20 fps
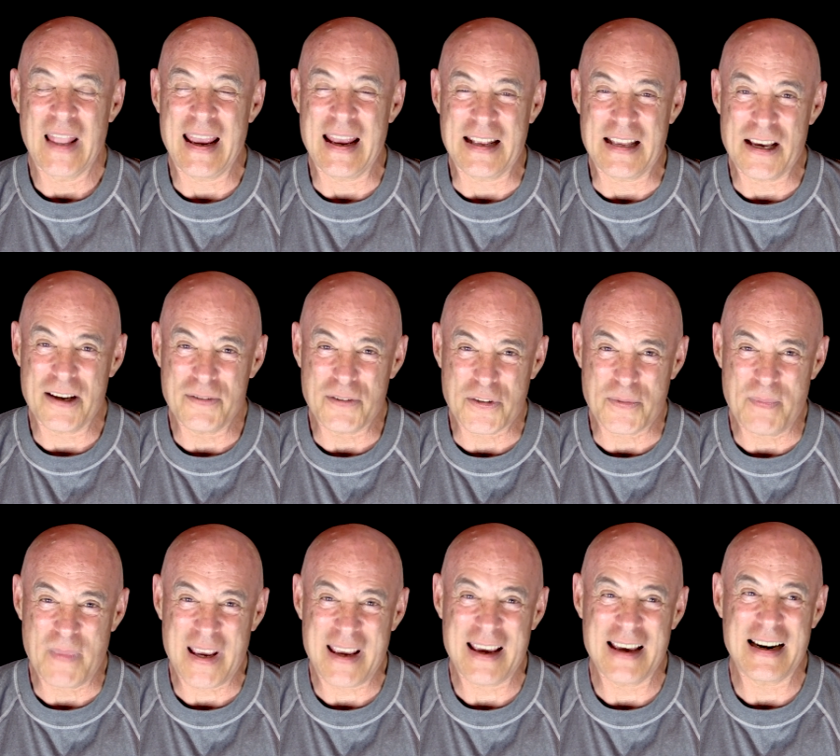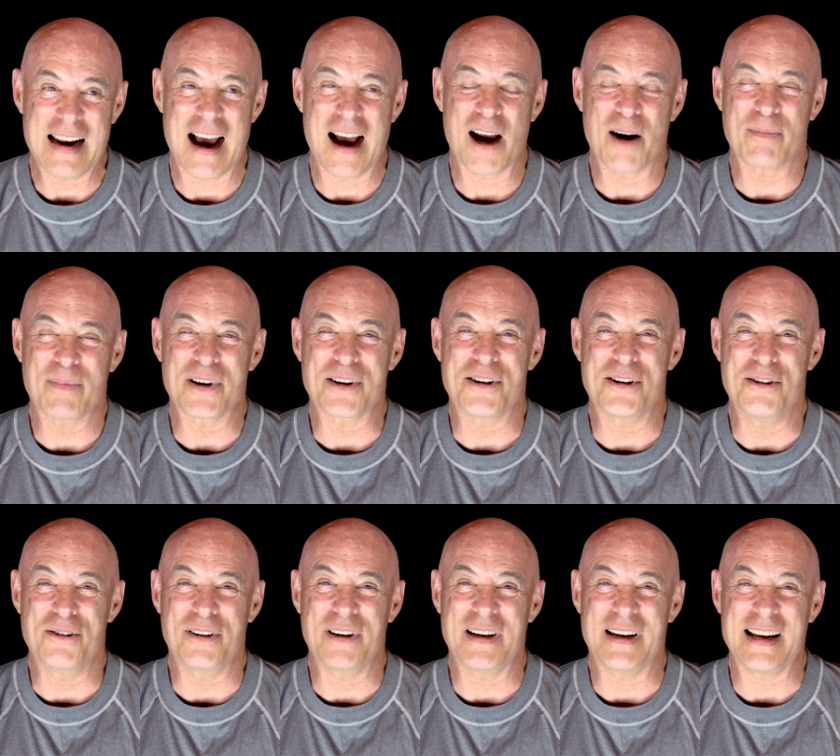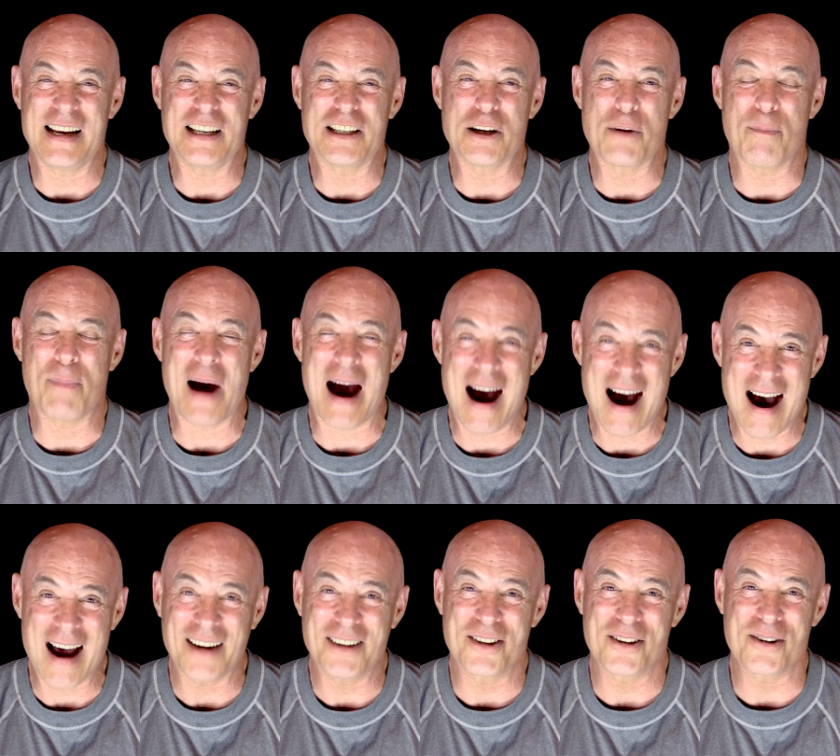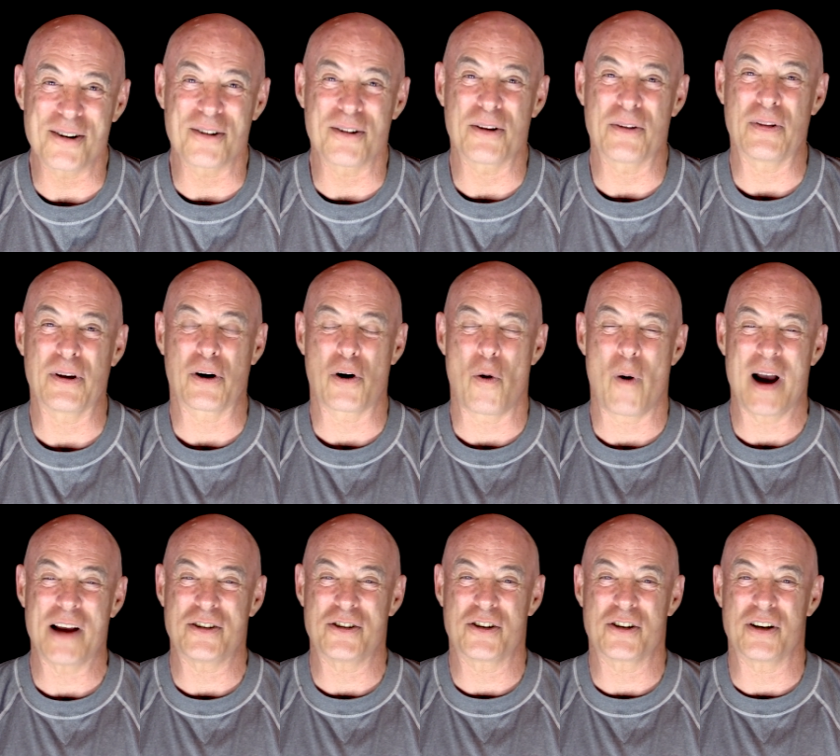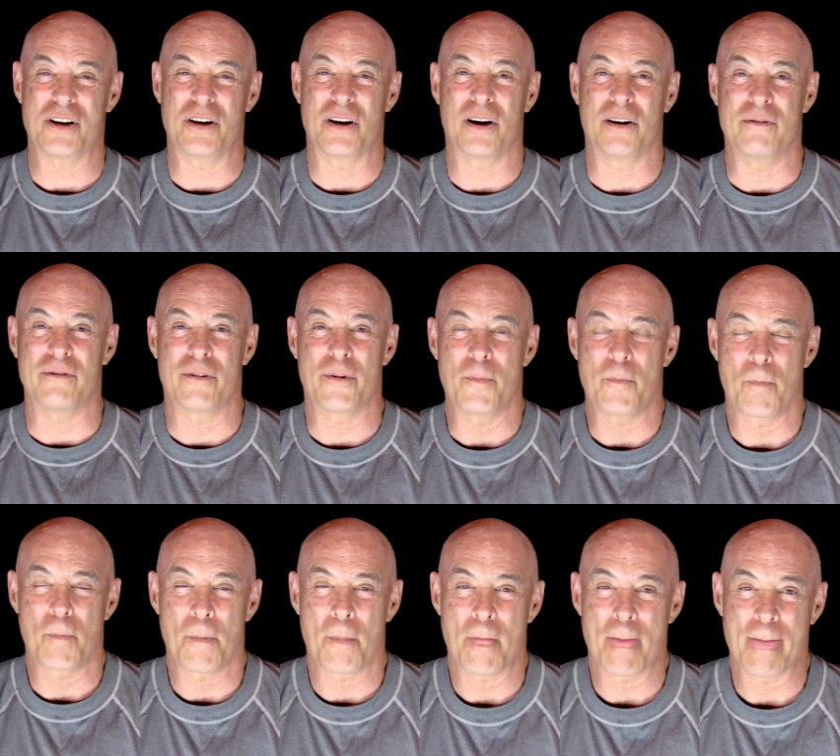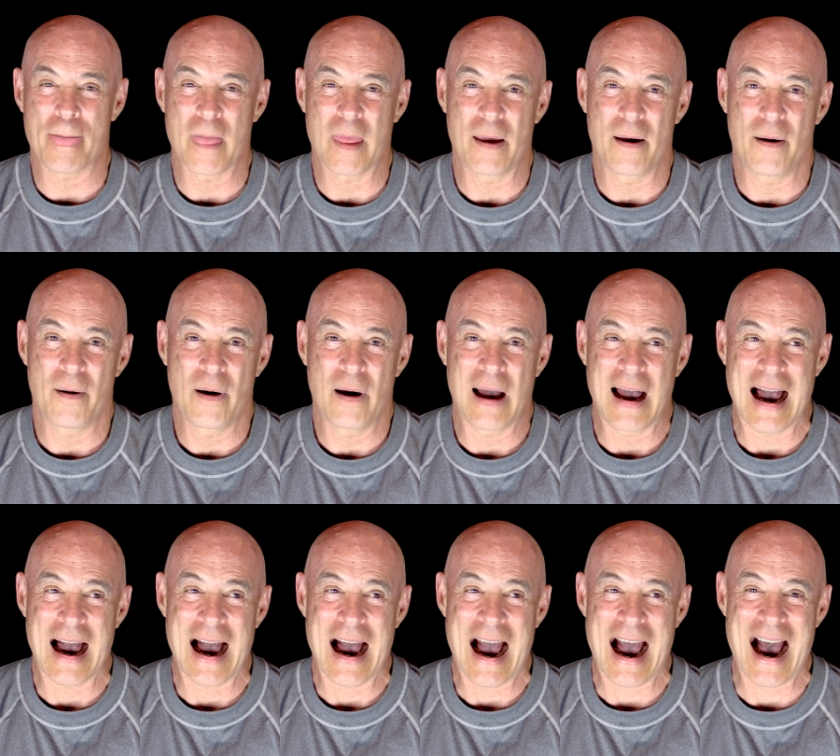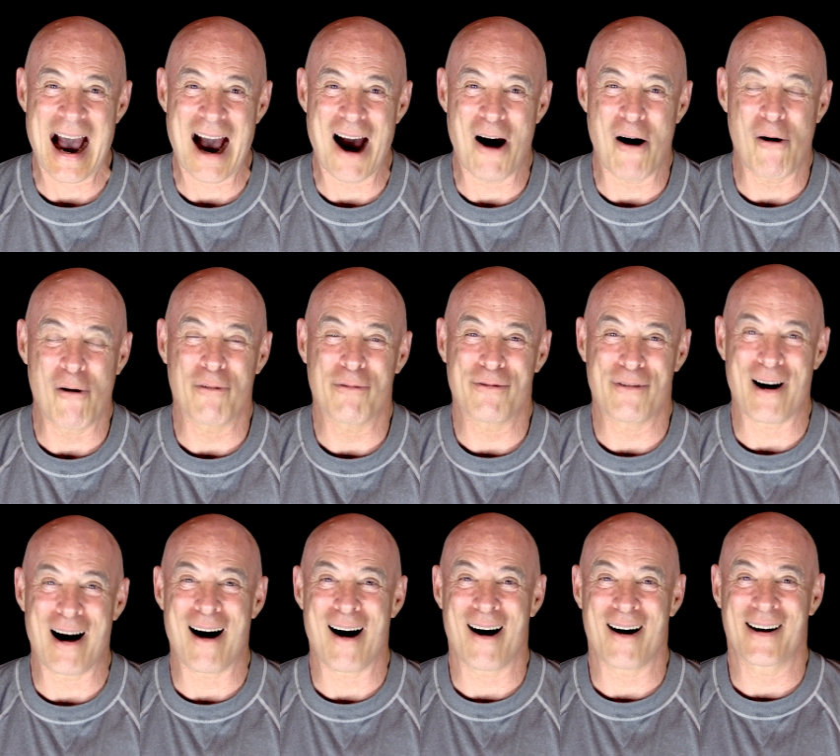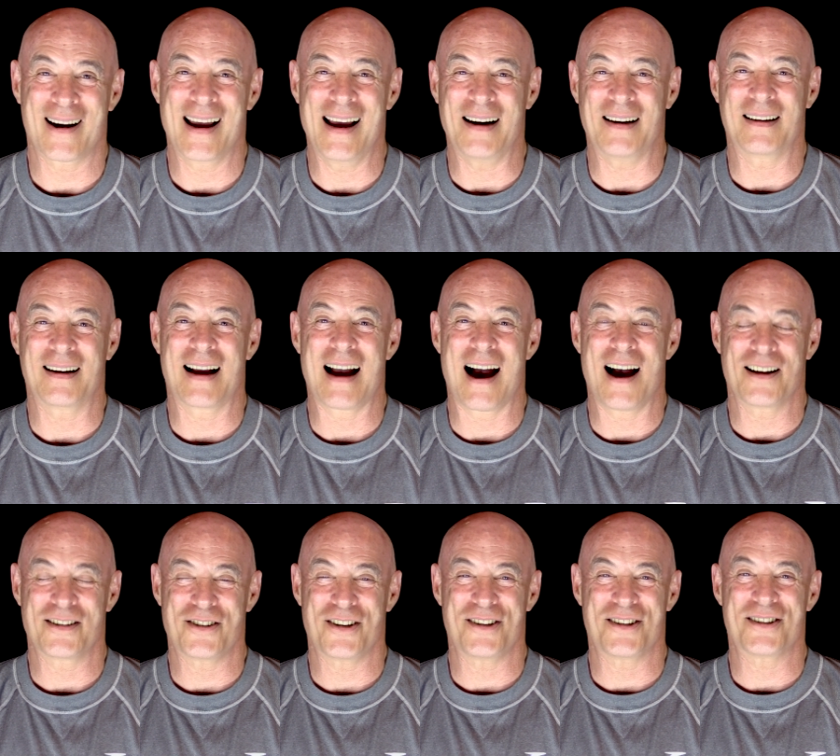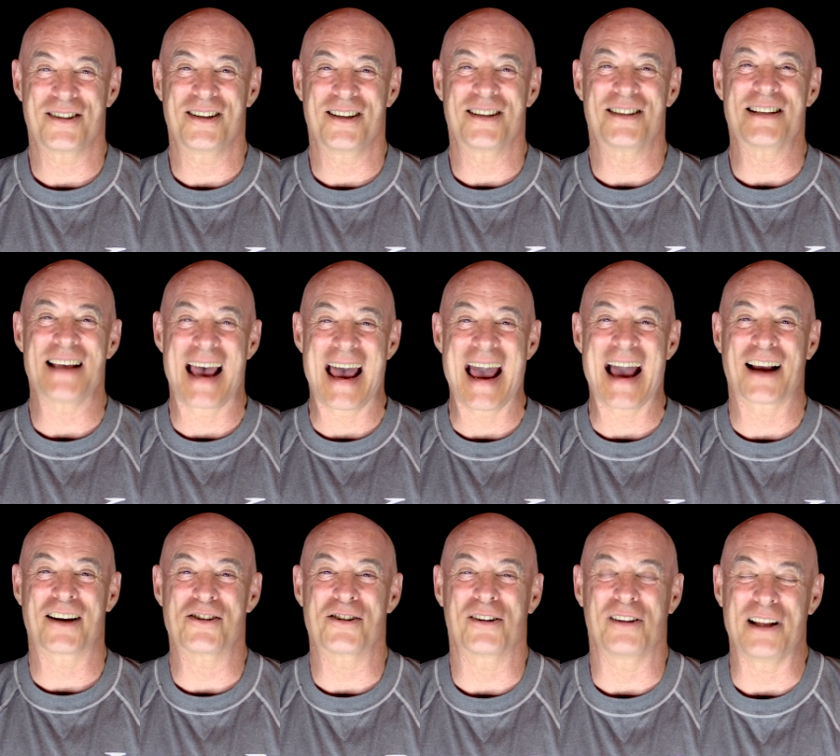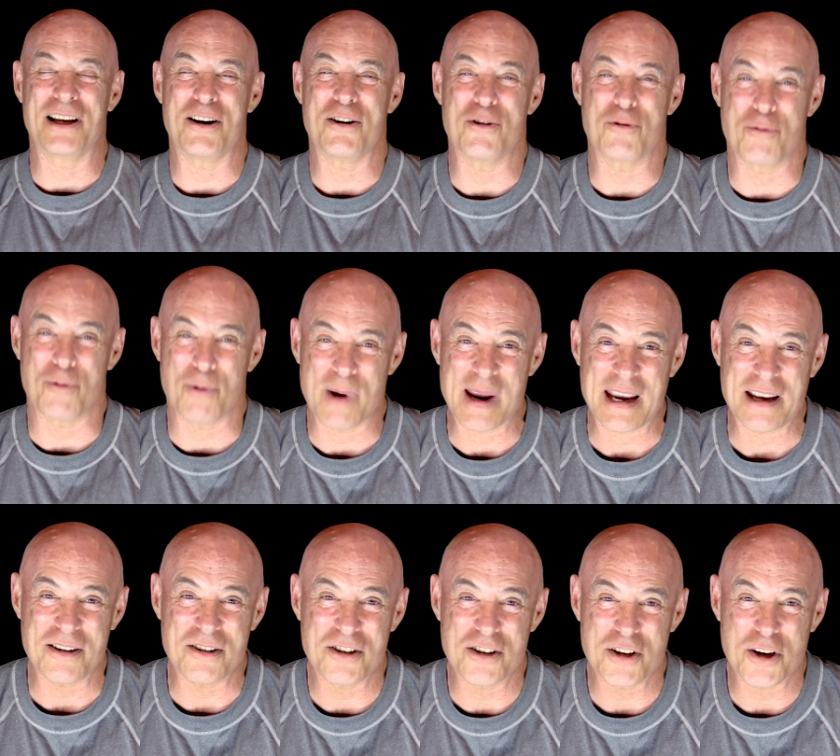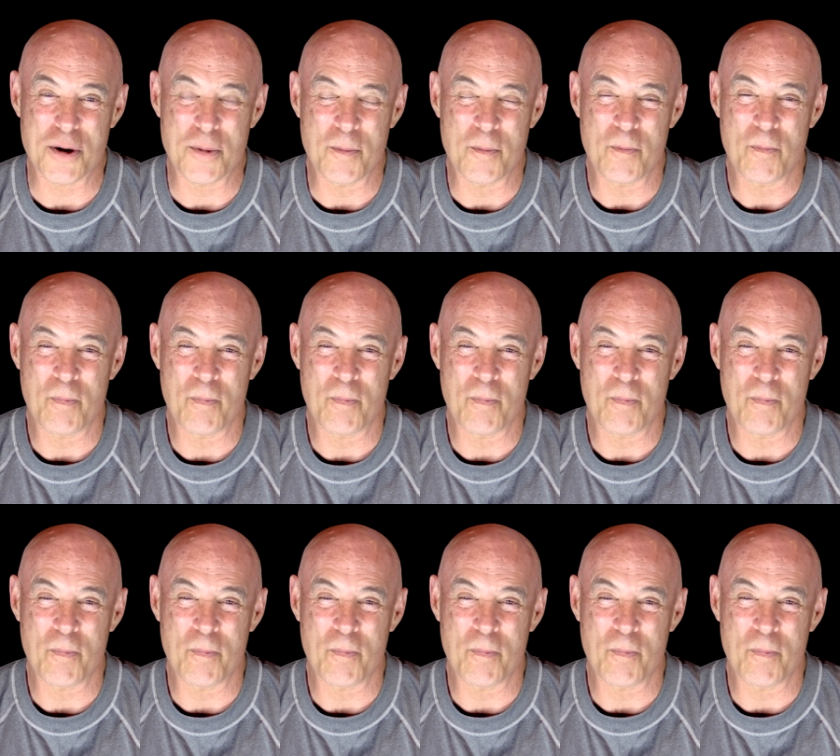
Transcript: it gives me an opportunity to ponder the question of how far can consciousness actually reach?